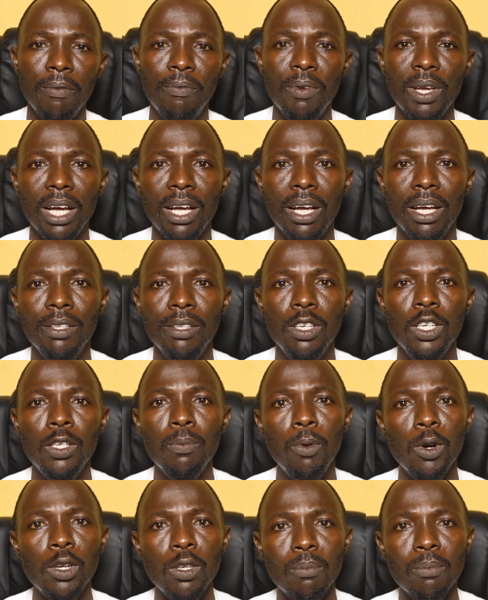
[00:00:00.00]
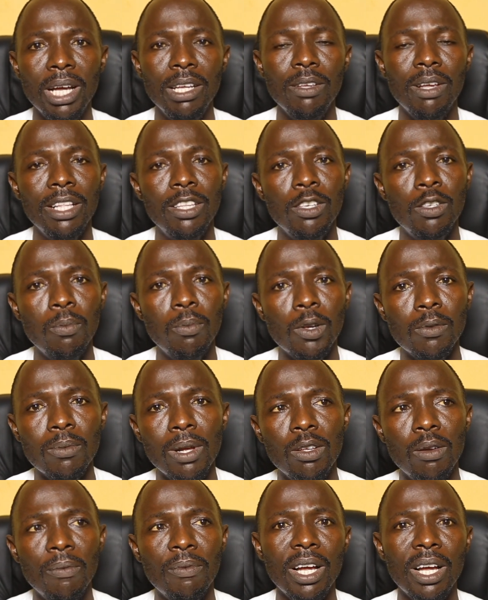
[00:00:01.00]
you are the spokesman, you are the
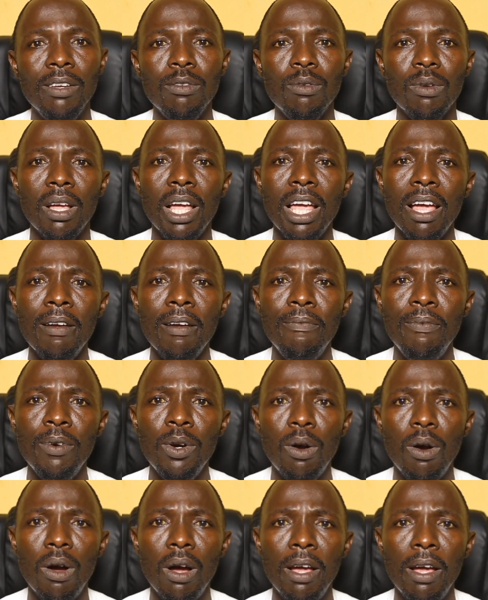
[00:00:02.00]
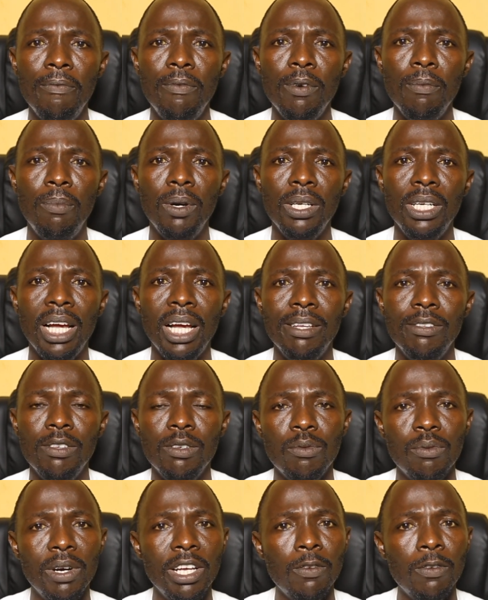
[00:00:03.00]
spokesman of council. Everybody has
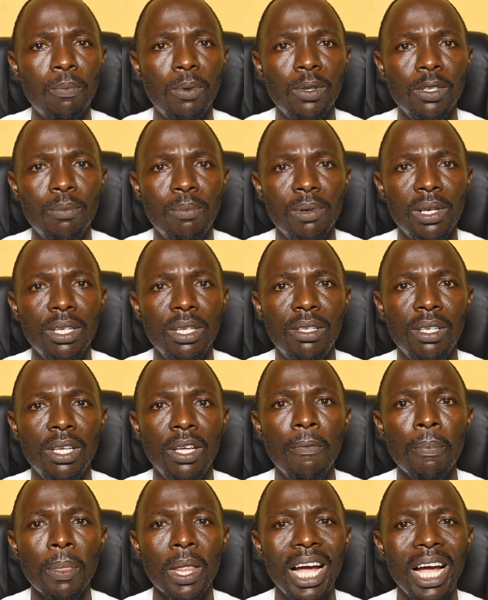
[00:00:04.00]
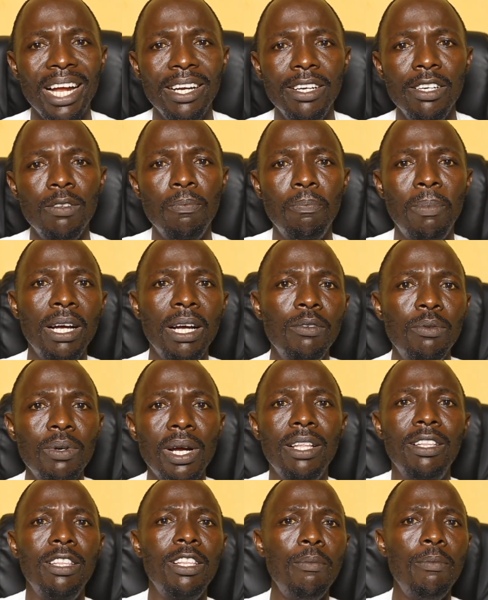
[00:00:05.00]
his responsibility and his
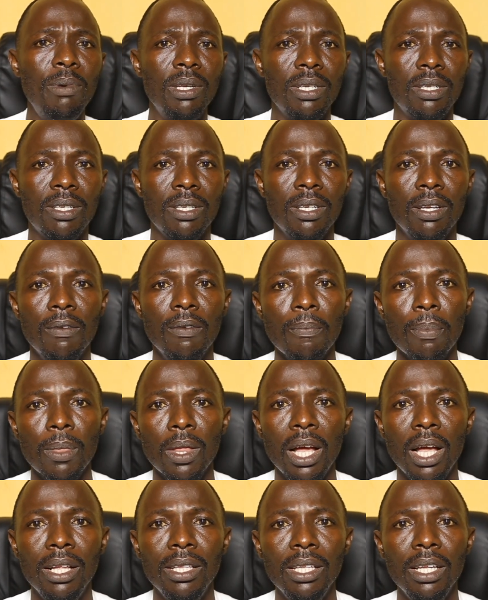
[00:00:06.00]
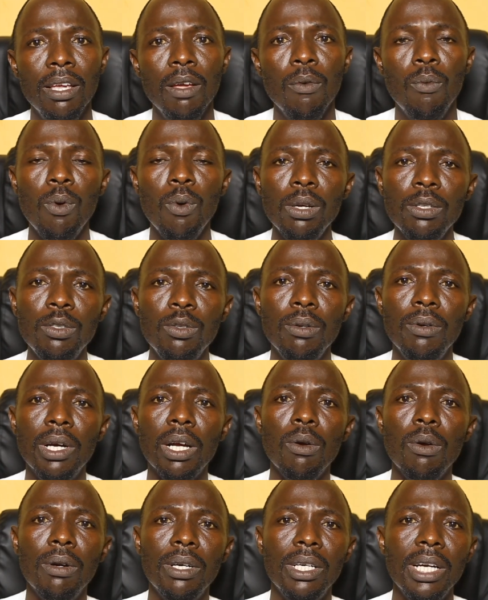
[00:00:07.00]
boundary and limit. And once you
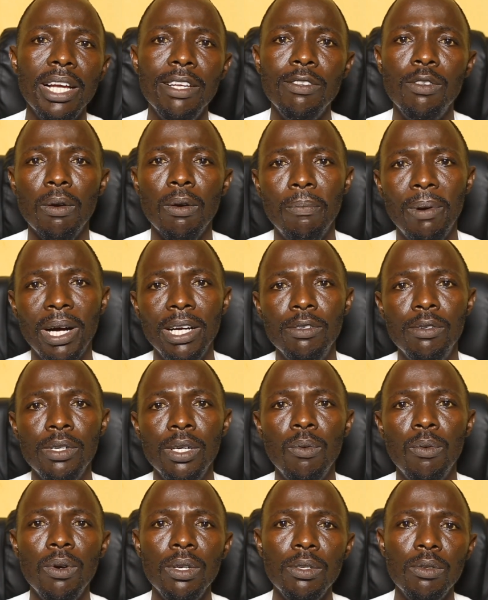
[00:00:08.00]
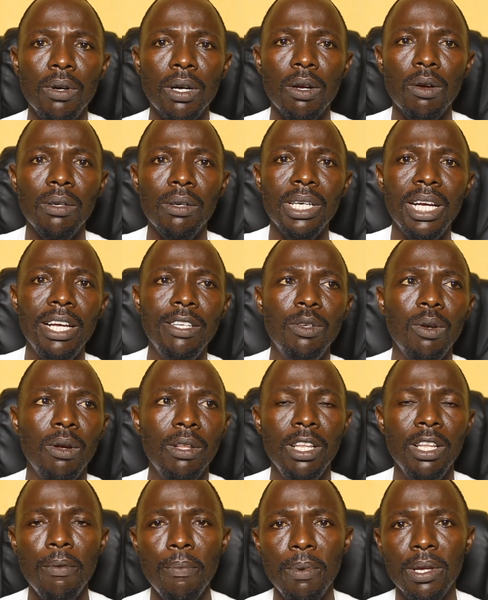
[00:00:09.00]
recognize your boundary, once you recognize your
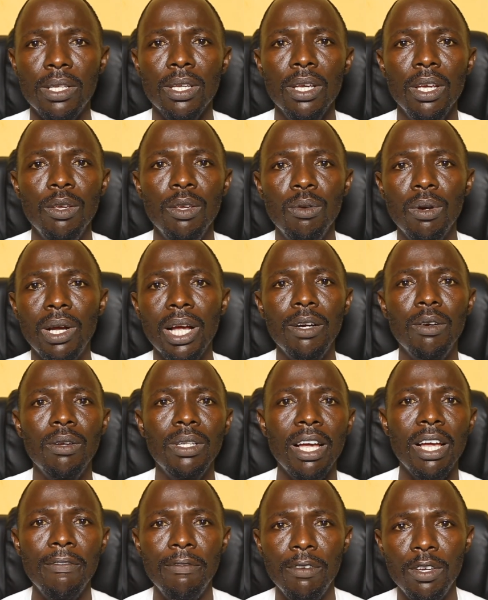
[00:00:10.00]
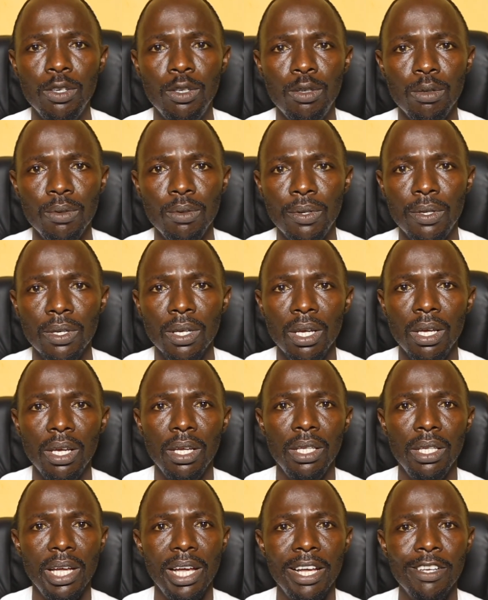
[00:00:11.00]
limit, you cannot have issues
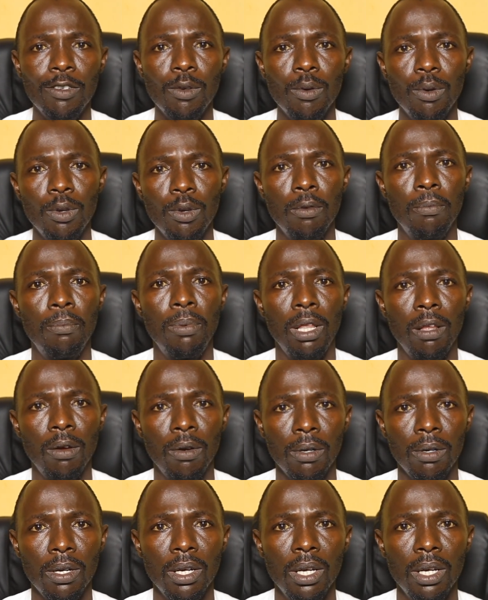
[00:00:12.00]
in the ESCO you belong.